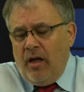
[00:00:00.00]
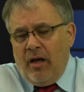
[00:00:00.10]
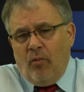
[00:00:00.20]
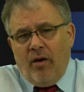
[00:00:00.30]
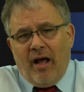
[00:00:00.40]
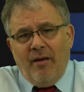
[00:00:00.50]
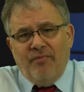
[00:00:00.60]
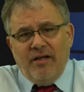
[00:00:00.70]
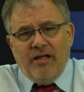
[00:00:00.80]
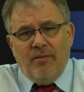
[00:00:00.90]
And when I'm
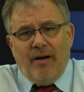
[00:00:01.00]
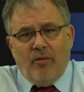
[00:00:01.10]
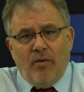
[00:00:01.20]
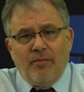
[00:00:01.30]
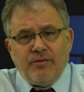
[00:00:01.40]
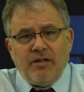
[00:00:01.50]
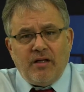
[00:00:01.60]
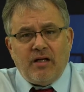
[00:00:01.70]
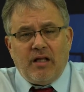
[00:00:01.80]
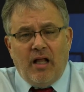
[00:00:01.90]
thinking about
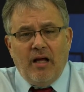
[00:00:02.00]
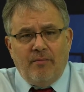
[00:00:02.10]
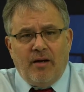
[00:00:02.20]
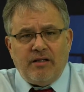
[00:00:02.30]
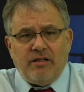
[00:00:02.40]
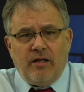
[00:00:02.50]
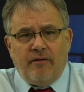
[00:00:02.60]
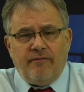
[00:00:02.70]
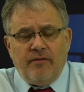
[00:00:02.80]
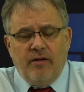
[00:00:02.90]
representing a client
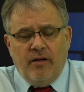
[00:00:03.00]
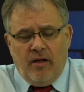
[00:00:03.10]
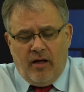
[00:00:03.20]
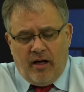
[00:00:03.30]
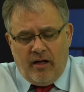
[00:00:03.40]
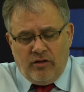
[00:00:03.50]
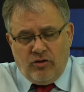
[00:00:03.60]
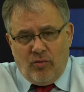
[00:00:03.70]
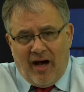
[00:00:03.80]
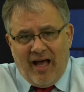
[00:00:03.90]
myself,
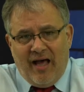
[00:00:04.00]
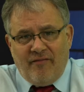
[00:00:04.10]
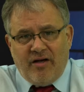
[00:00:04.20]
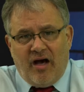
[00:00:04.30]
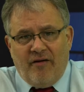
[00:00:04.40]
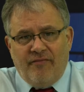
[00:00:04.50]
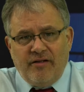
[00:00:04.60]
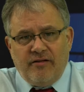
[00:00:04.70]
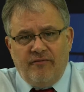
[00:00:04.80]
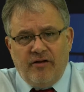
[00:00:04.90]
do I have a
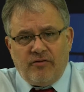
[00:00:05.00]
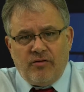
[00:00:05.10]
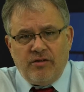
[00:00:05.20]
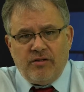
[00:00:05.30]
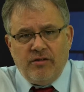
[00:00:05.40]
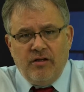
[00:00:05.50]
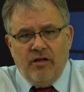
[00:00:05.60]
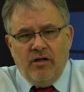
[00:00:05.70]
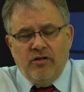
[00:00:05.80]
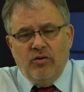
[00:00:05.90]
conflict of interest?
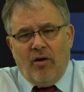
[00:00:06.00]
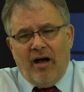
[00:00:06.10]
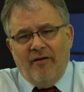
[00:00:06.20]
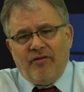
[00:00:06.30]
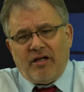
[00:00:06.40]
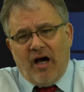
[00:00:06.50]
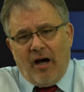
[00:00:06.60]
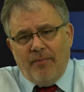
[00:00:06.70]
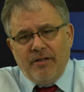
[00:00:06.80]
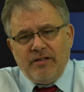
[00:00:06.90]
Do I have the
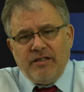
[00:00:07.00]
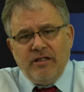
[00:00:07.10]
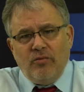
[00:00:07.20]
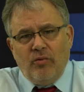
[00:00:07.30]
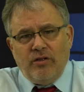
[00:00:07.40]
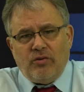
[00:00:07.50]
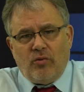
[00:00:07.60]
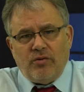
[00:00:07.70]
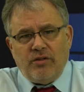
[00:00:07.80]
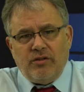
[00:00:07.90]
competency and
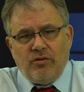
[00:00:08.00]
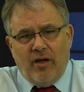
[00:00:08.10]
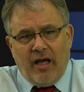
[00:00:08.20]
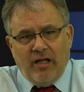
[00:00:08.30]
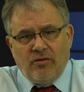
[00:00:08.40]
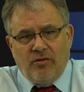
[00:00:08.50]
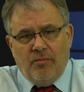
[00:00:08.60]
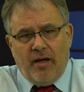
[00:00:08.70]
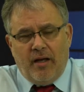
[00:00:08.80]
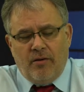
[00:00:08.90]
resources to handle the
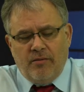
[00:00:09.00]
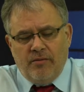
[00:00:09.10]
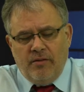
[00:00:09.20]
matter?